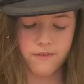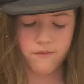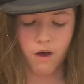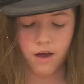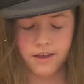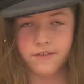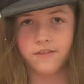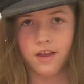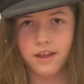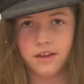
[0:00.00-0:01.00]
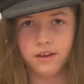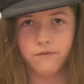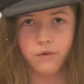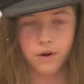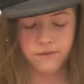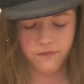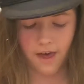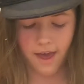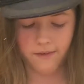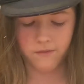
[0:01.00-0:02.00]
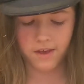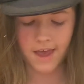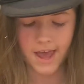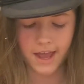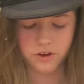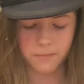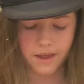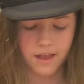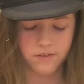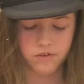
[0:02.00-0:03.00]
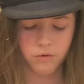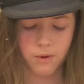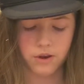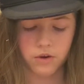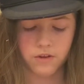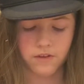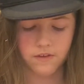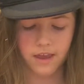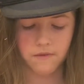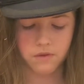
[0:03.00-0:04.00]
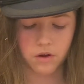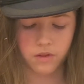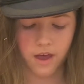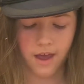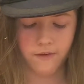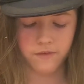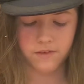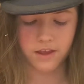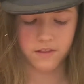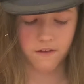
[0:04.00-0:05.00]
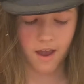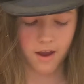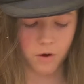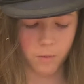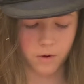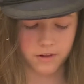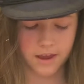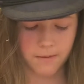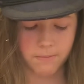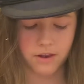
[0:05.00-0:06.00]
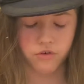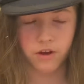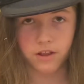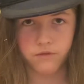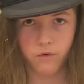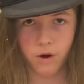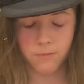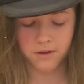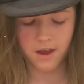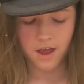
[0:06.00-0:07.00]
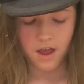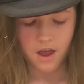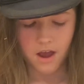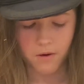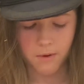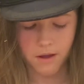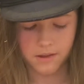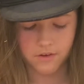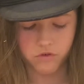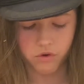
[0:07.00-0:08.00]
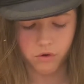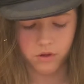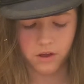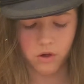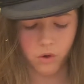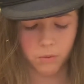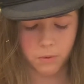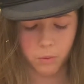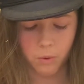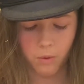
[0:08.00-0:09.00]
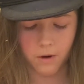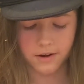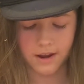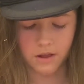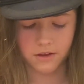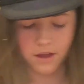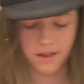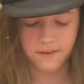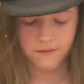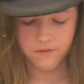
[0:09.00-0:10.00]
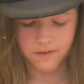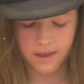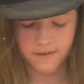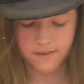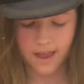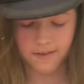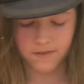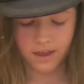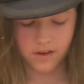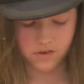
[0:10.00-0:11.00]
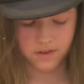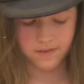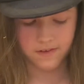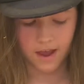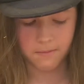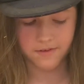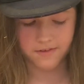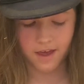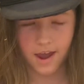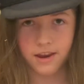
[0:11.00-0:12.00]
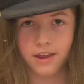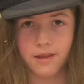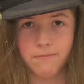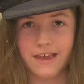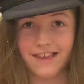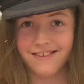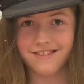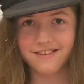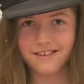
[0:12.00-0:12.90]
of August, 1945, Japan surrendered to save their lives. The entire world had been transformed around this truly global war. Now the guns have ceased as nations side by side in peace.